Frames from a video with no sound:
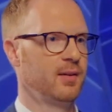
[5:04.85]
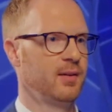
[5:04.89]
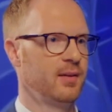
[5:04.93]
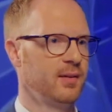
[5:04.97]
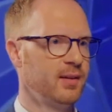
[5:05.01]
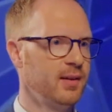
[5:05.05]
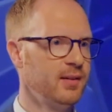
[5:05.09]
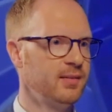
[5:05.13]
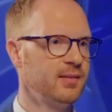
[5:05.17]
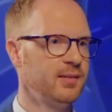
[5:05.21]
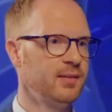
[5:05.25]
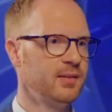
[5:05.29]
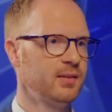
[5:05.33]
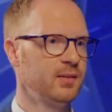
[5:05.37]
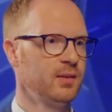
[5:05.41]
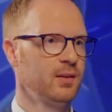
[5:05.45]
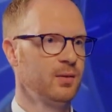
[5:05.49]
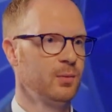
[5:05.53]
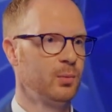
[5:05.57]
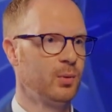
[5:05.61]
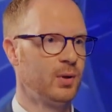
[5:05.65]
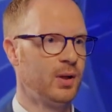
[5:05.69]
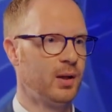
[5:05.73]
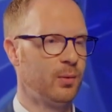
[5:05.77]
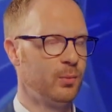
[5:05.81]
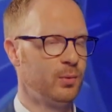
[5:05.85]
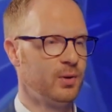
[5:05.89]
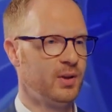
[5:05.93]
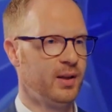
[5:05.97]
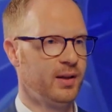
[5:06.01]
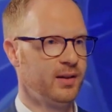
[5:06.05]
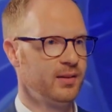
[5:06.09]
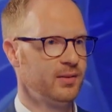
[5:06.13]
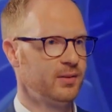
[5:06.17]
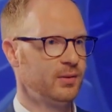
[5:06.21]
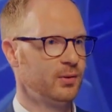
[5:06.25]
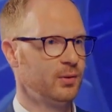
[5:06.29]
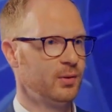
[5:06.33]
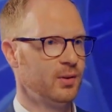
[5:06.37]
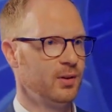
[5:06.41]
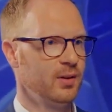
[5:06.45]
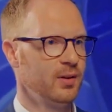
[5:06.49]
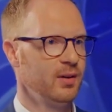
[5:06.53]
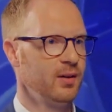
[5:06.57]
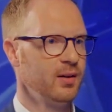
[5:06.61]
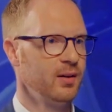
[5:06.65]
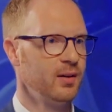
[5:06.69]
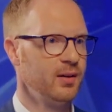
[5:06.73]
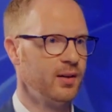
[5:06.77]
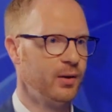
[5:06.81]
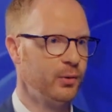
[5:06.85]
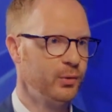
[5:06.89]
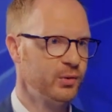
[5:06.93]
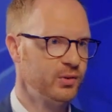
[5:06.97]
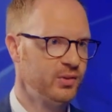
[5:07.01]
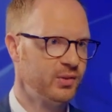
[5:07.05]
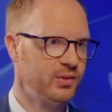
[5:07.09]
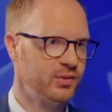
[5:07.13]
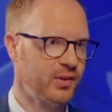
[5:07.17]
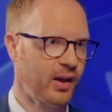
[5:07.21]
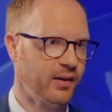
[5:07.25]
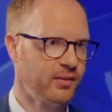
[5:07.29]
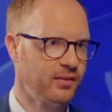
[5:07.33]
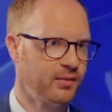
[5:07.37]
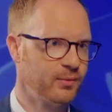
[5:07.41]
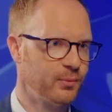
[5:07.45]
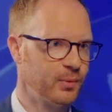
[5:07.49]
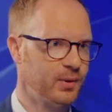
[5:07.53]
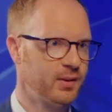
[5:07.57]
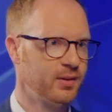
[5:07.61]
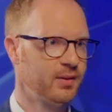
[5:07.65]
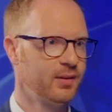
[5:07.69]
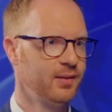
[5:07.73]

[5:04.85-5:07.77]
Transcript: This is what I would like to close the session with.